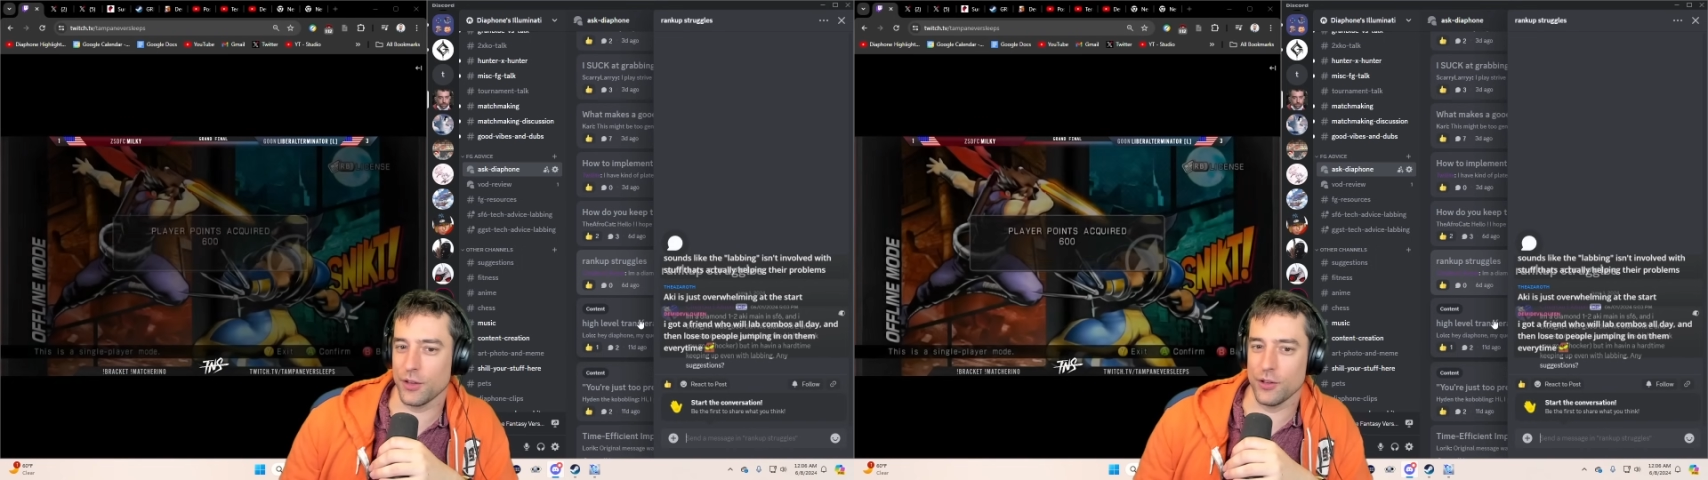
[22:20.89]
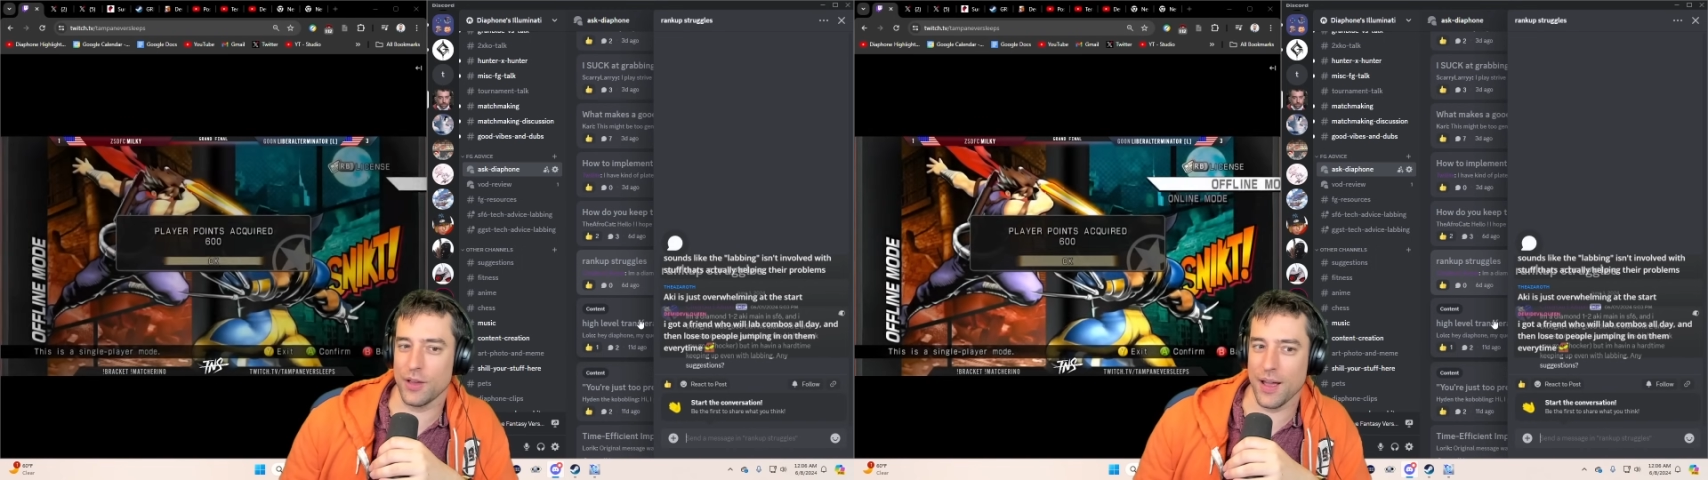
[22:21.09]

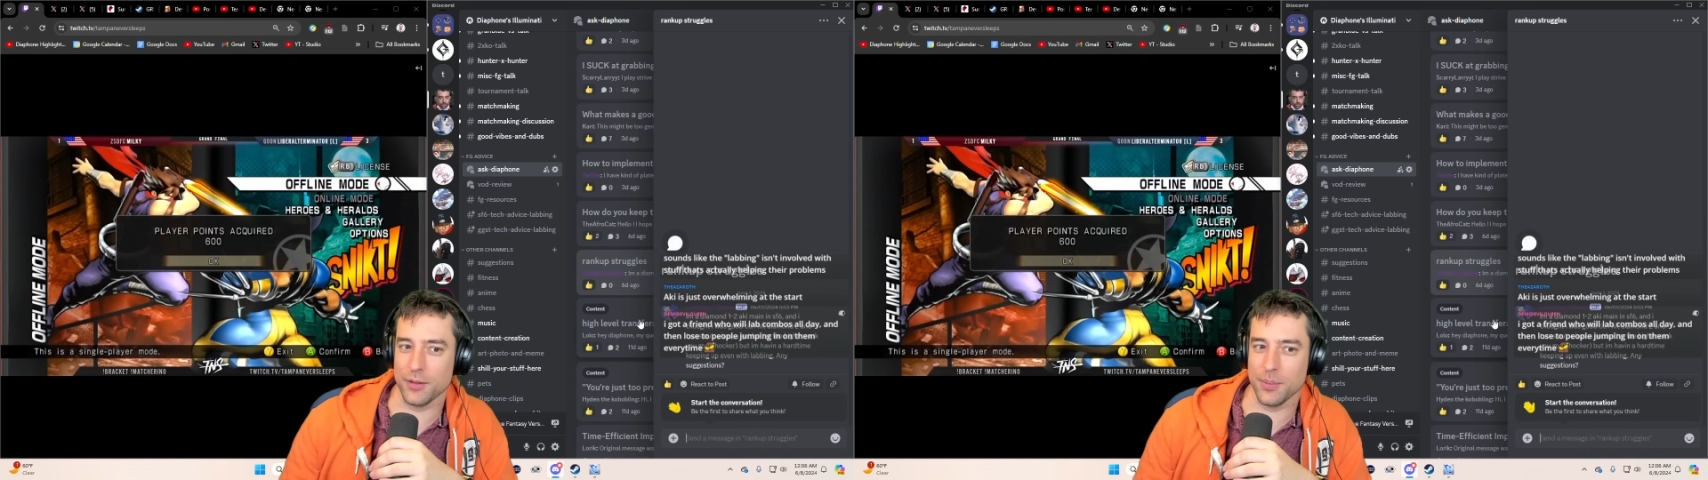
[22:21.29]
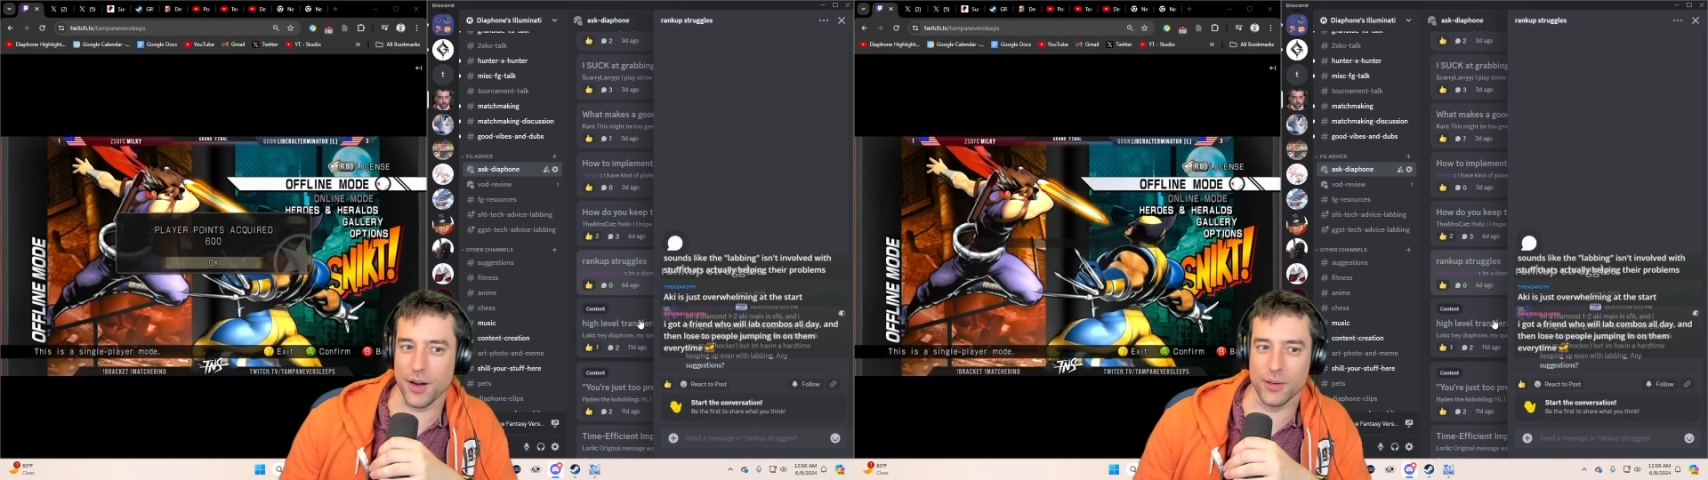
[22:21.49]
you have
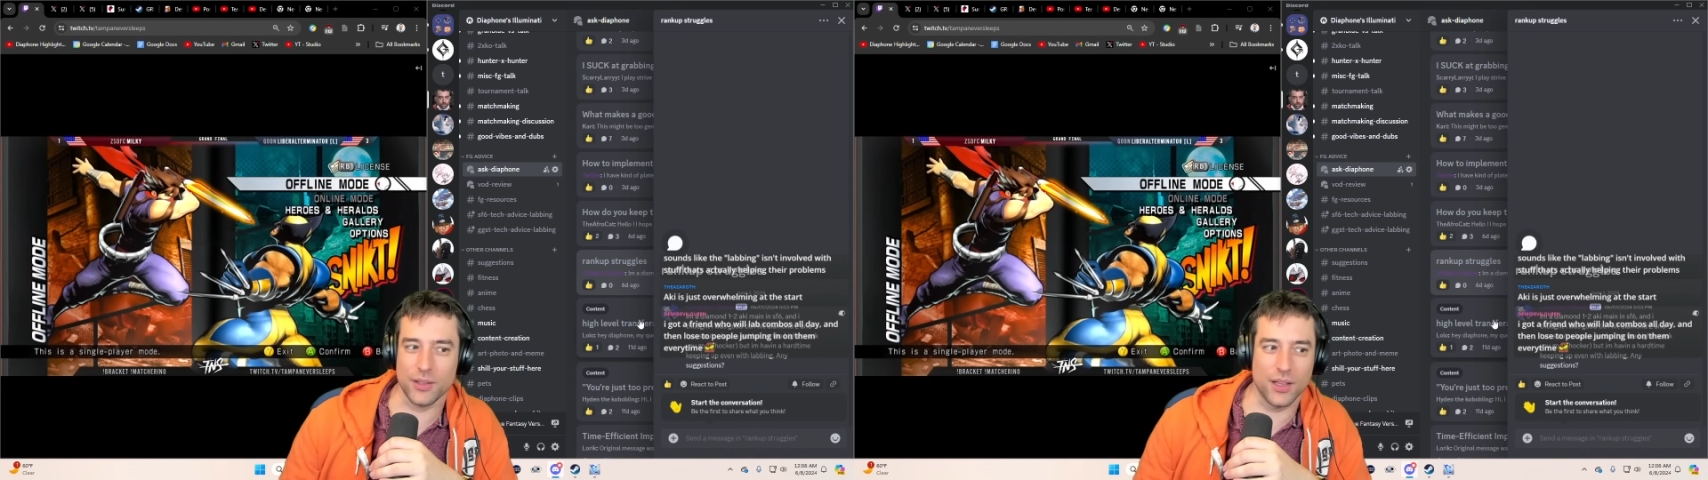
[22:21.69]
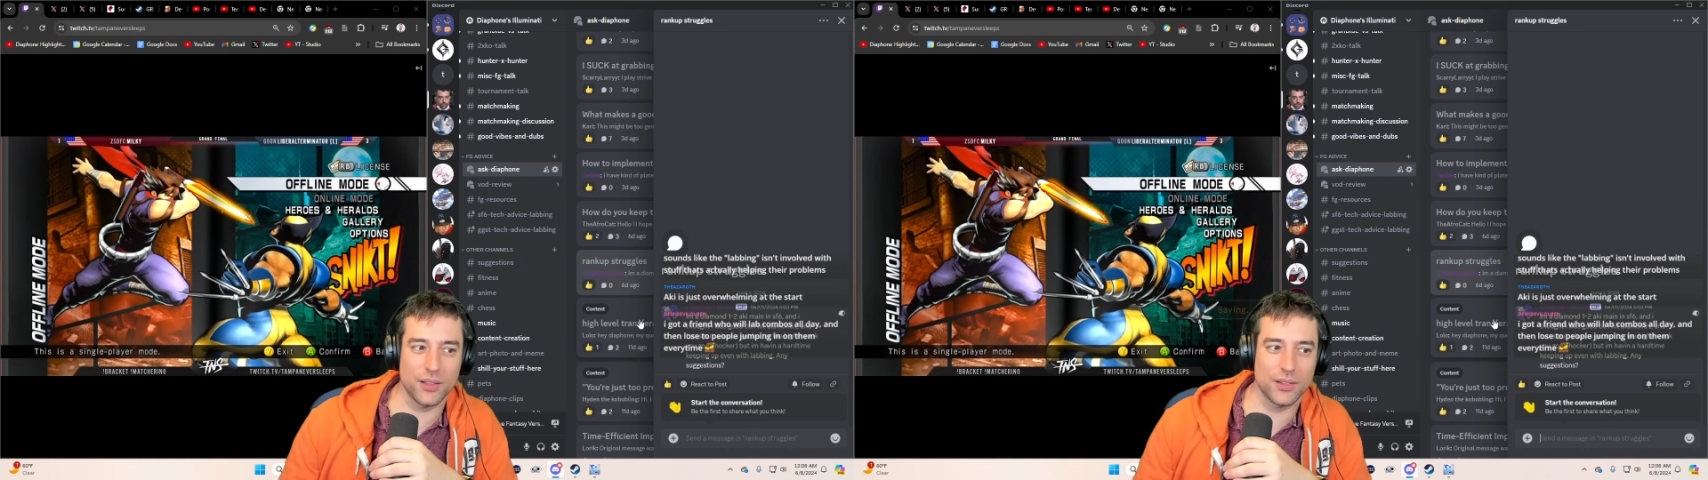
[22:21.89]
to
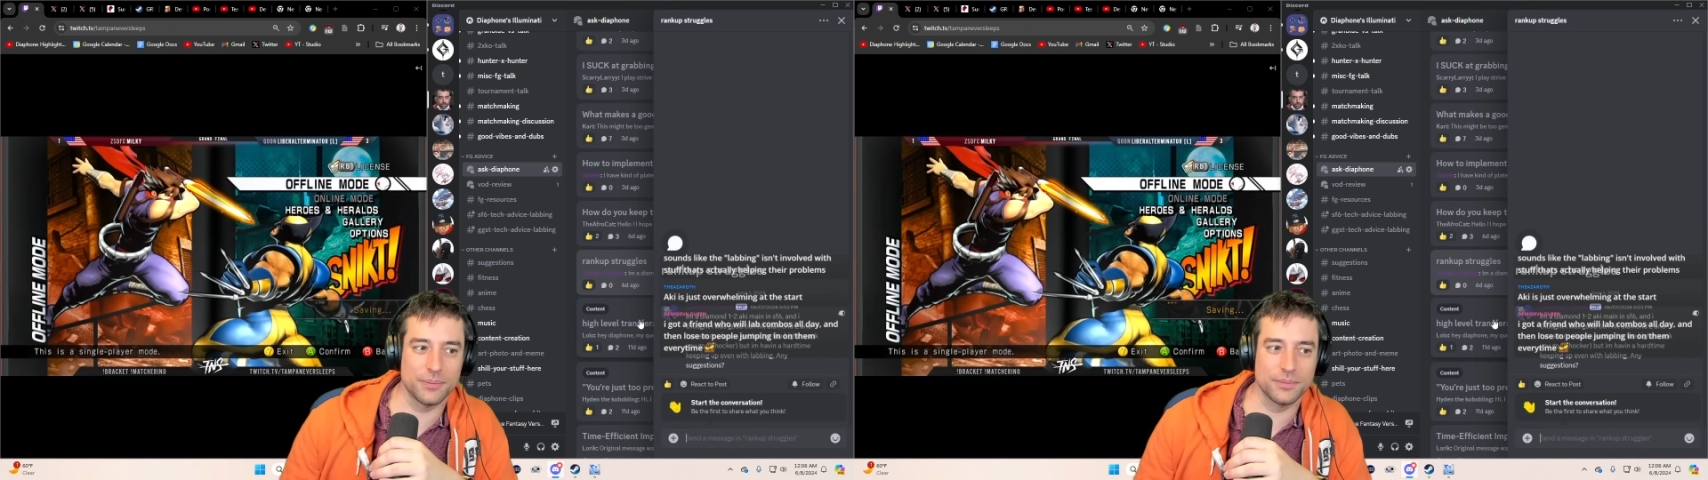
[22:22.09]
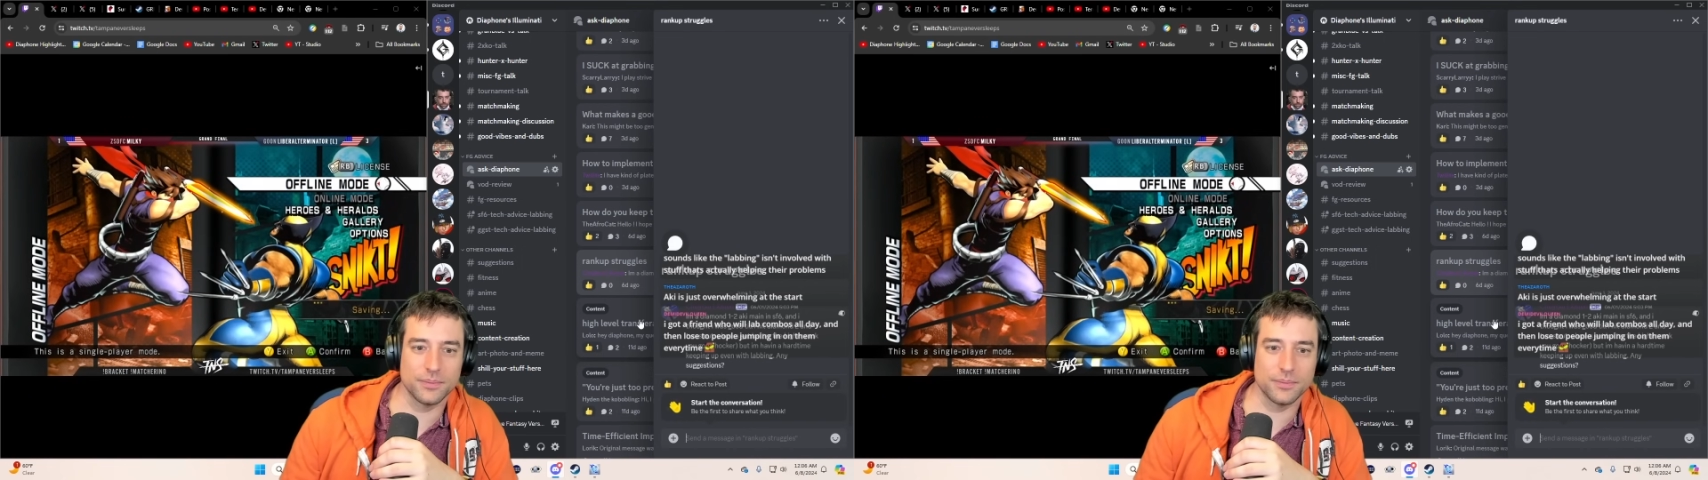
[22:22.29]
prioritize.